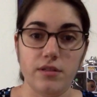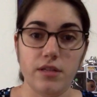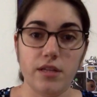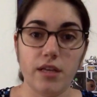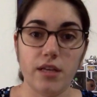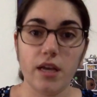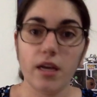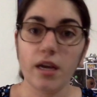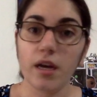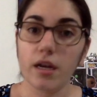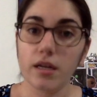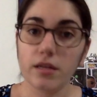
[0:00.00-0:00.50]
the
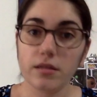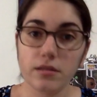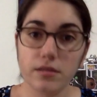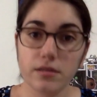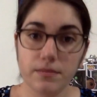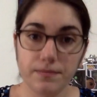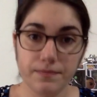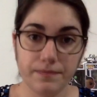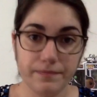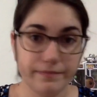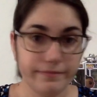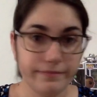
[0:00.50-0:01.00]
chaos.
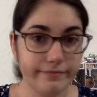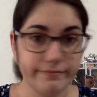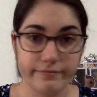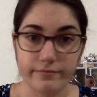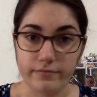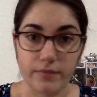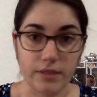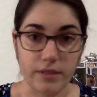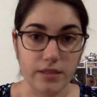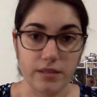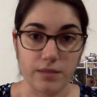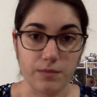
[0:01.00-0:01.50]

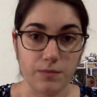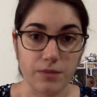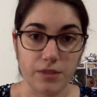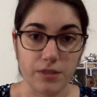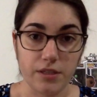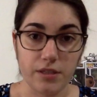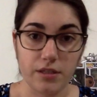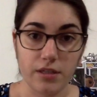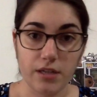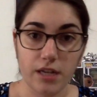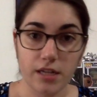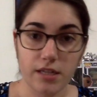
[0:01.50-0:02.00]
They simply
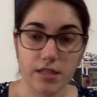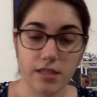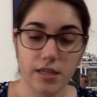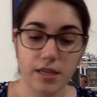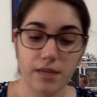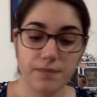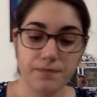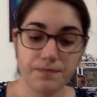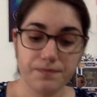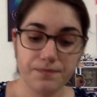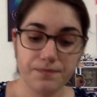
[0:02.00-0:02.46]
could not say.